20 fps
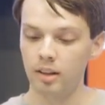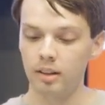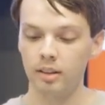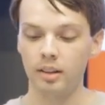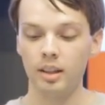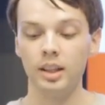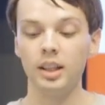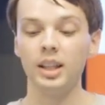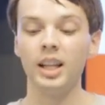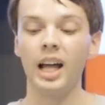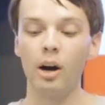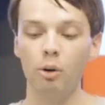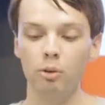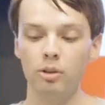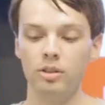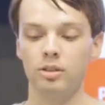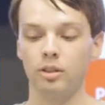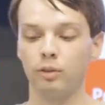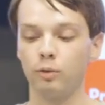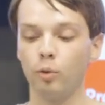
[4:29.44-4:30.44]
The
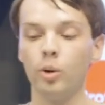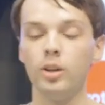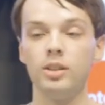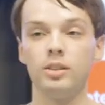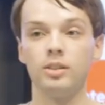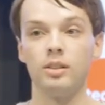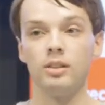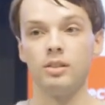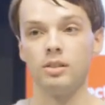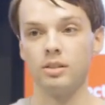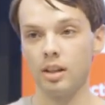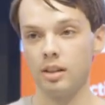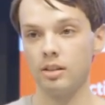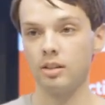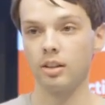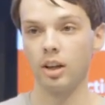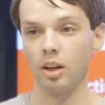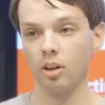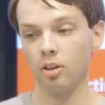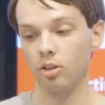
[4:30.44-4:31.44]
loudest voices tend
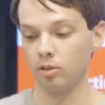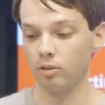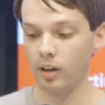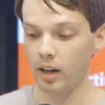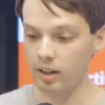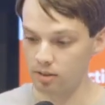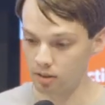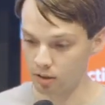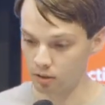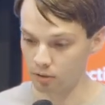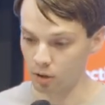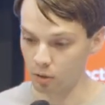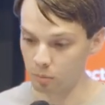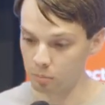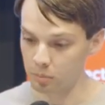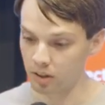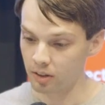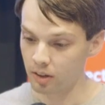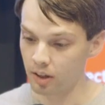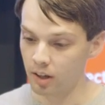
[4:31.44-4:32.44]
to characterize a group,
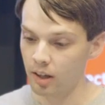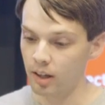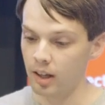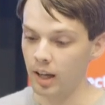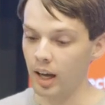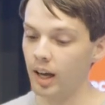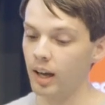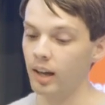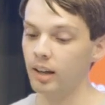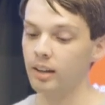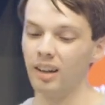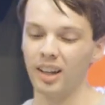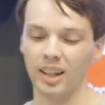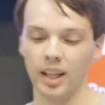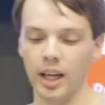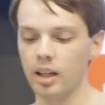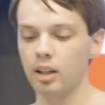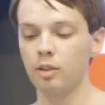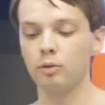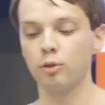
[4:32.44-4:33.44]
and a
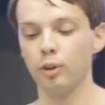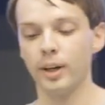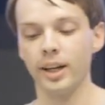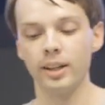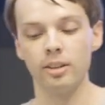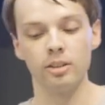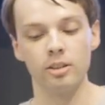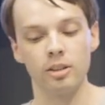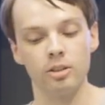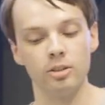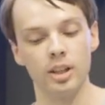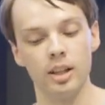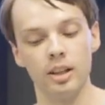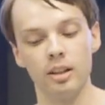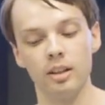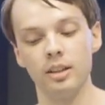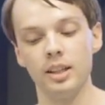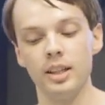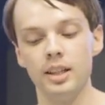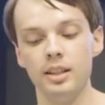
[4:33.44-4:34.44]
lack of granular
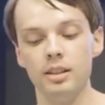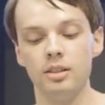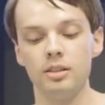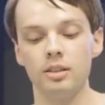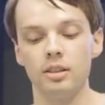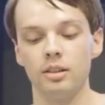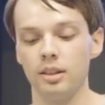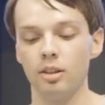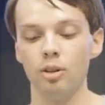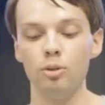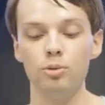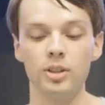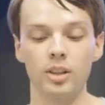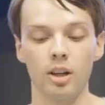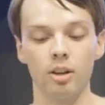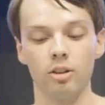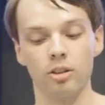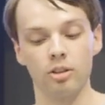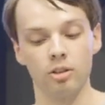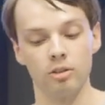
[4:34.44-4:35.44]
data leads those
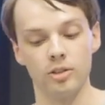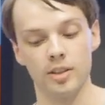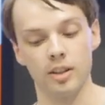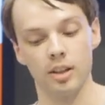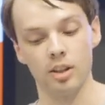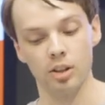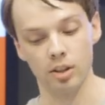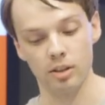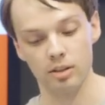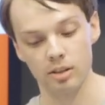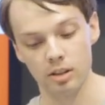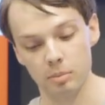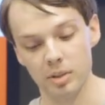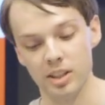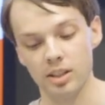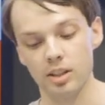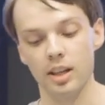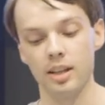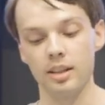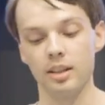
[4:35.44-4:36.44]
characterizations to be
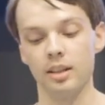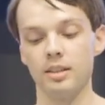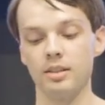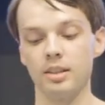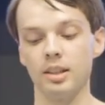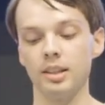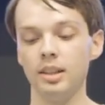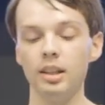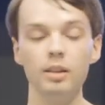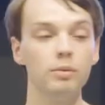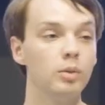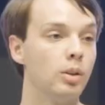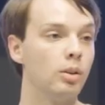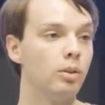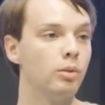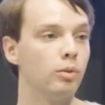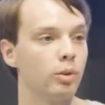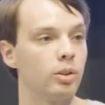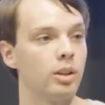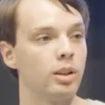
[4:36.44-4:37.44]
taken as a
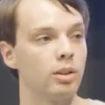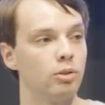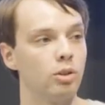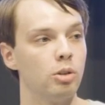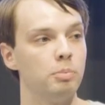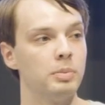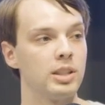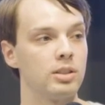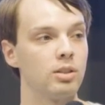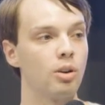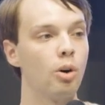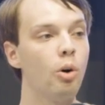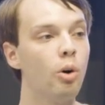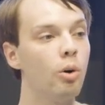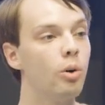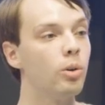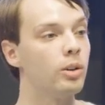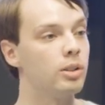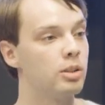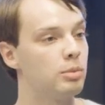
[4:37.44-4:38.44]
given for that group as a
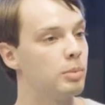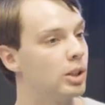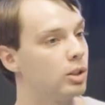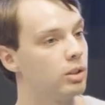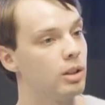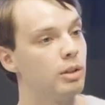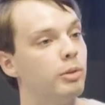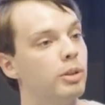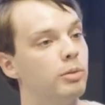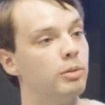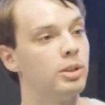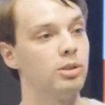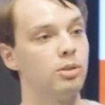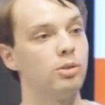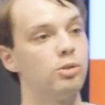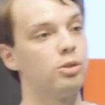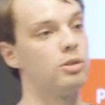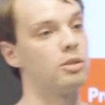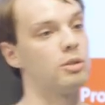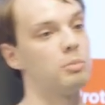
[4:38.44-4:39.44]
whole, especially when
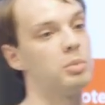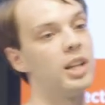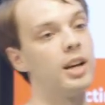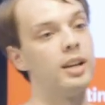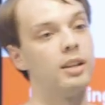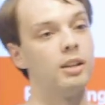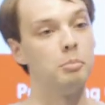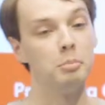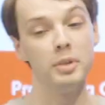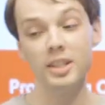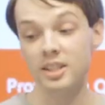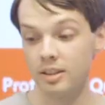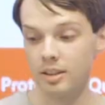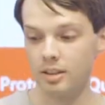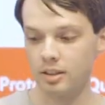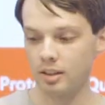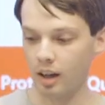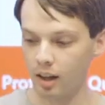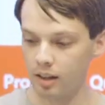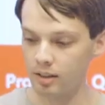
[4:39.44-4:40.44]
research is applied in
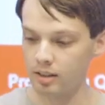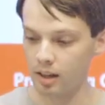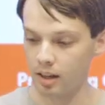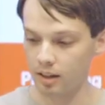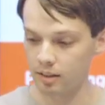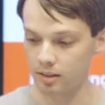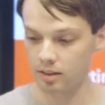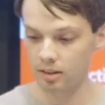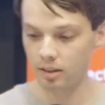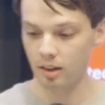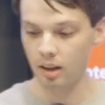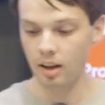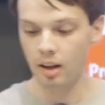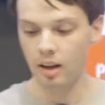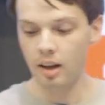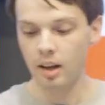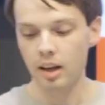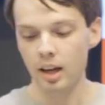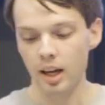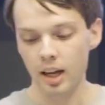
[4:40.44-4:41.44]
business contexts.
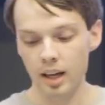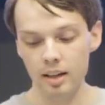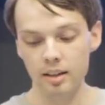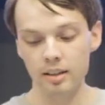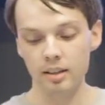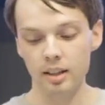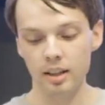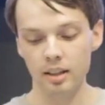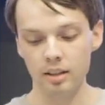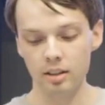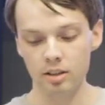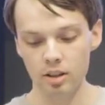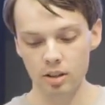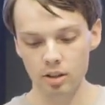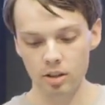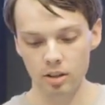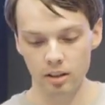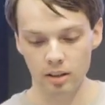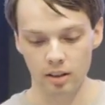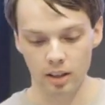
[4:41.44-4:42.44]
And in
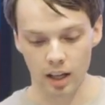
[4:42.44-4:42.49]
addition to